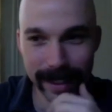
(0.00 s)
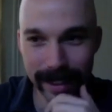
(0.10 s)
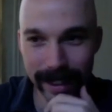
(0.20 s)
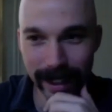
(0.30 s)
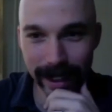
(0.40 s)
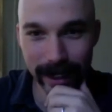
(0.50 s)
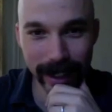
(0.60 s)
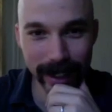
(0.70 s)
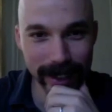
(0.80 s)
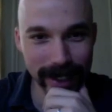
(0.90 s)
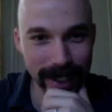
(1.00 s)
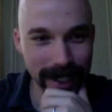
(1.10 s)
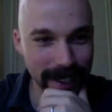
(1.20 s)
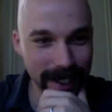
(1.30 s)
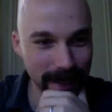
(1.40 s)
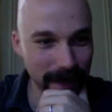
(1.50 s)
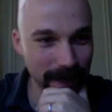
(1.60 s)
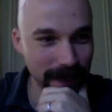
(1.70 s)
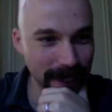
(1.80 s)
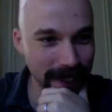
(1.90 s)
I'll
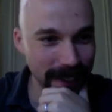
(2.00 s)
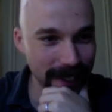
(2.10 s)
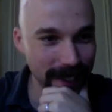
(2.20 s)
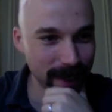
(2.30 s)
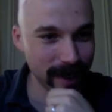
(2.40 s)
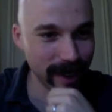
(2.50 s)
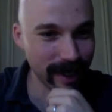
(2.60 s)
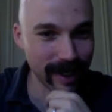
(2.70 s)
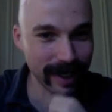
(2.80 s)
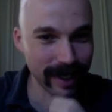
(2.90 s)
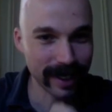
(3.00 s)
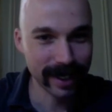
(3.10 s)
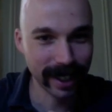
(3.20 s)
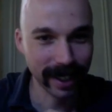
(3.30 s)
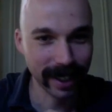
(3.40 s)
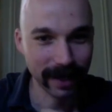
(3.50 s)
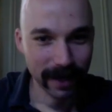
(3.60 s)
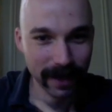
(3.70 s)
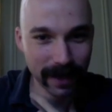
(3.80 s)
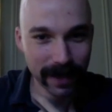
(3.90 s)
share this in a second.
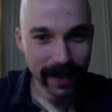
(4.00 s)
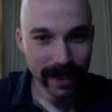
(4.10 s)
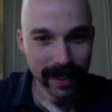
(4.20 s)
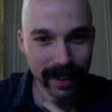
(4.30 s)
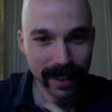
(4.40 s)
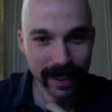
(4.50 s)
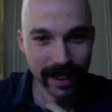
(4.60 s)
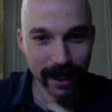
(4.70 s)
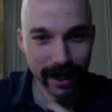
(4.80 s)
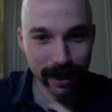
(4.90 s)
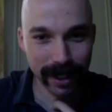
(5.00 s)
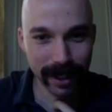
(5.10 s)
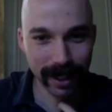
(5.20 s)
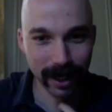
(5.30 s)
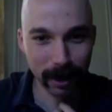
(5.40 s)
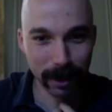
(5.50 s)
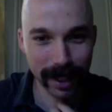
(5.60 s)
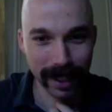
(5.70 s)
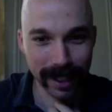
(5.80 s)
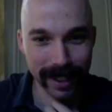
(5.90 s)
Okay,
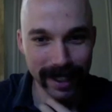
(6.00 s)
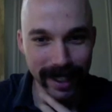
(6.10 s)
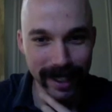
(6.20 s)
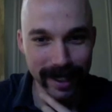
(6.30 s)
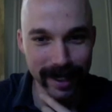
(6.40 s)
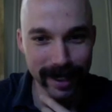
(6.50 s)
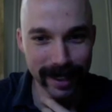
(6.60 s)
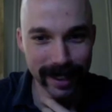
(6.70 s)
opening. Yes.